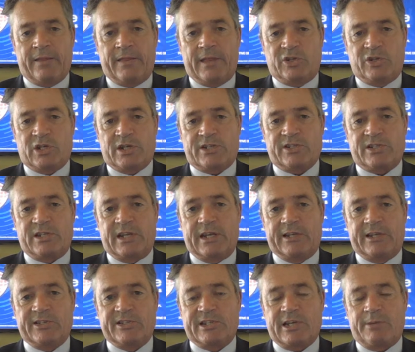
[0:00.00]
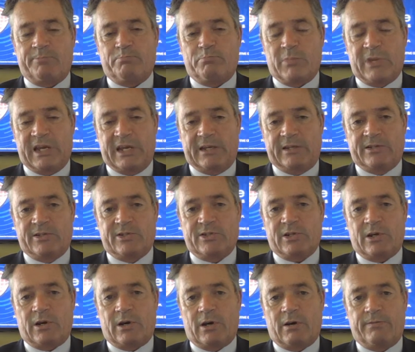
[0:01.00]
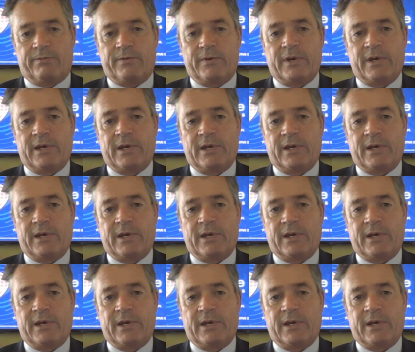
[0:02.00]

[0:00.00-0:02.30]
They just need some means of